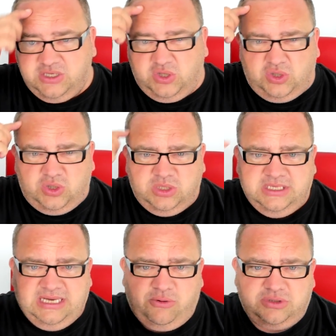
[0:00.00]
Oh,
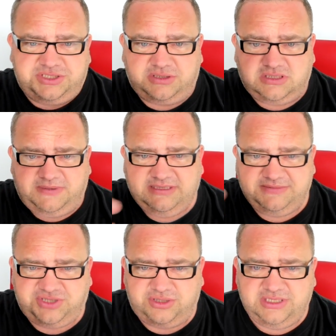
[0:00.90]
I want to talk about
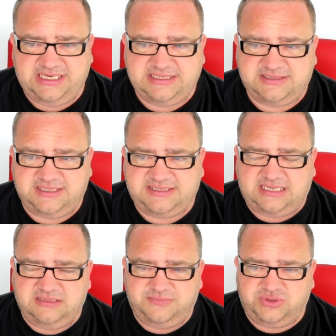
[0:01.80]
them toilet heads that
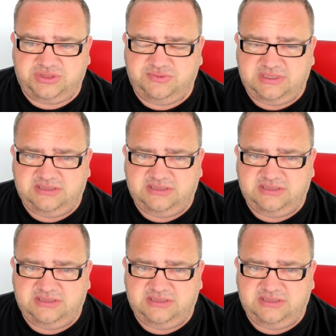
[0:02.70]
attack the bus as well.